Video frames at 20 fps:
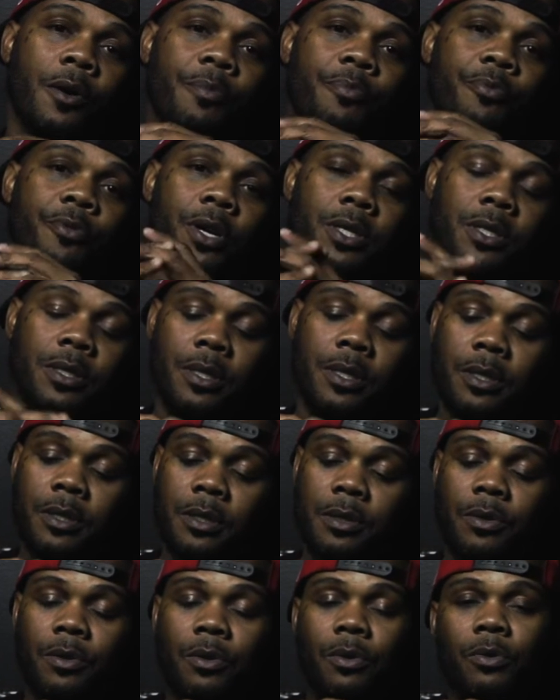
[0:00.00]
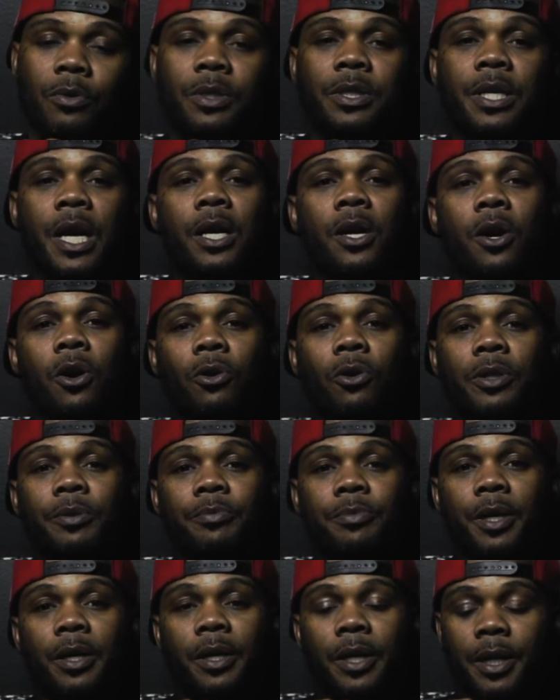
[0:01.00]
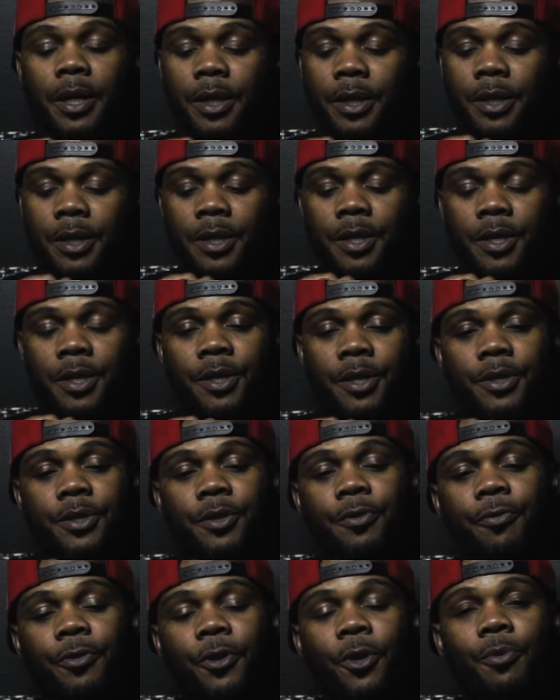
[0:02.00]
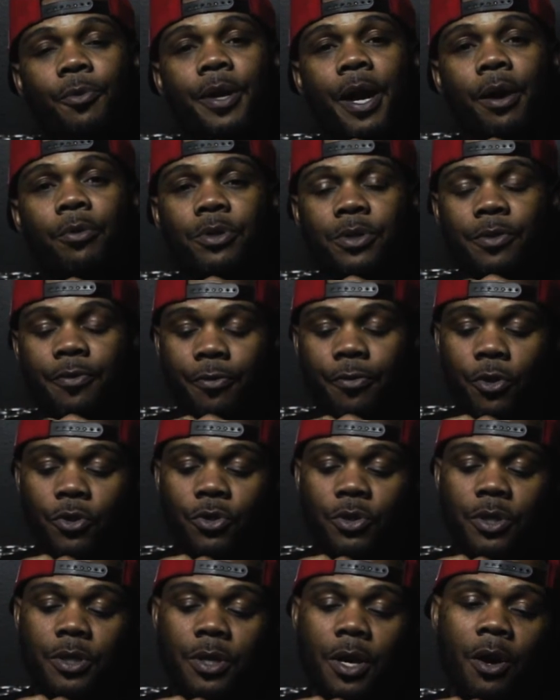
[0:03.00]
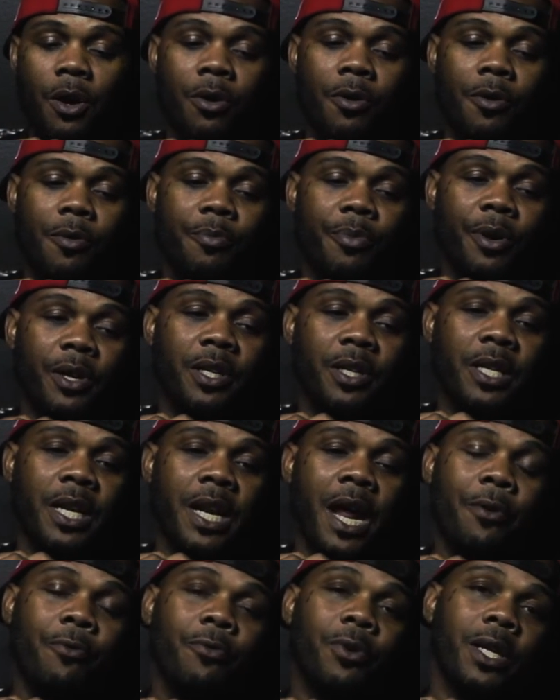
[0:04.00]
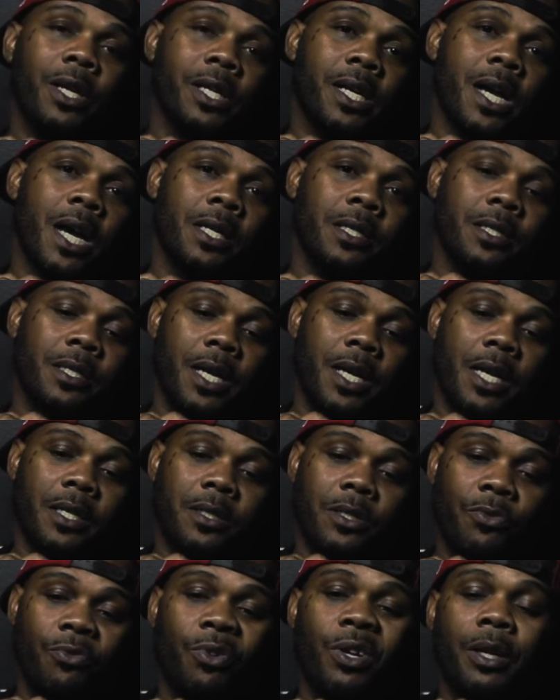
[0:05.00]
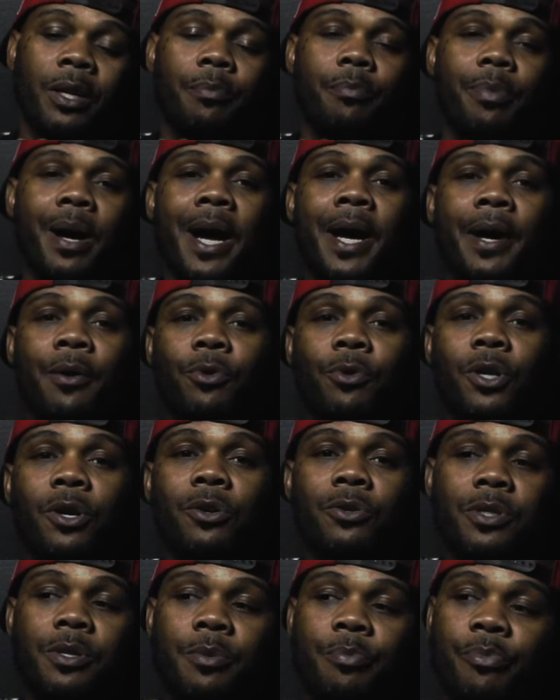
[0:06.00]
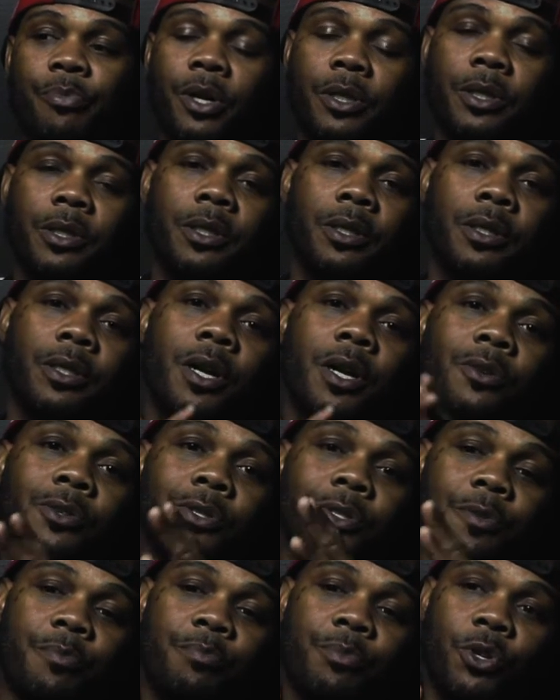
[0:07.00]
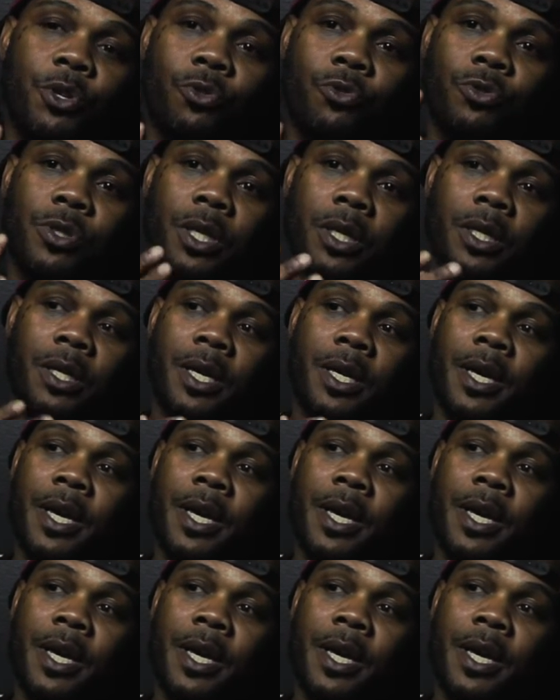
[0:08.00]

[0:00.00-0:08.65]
Preston, which I call him Thuggy. You feel me? That was the first brother that I really got a chance to really bind with on some brotherhood, on some music.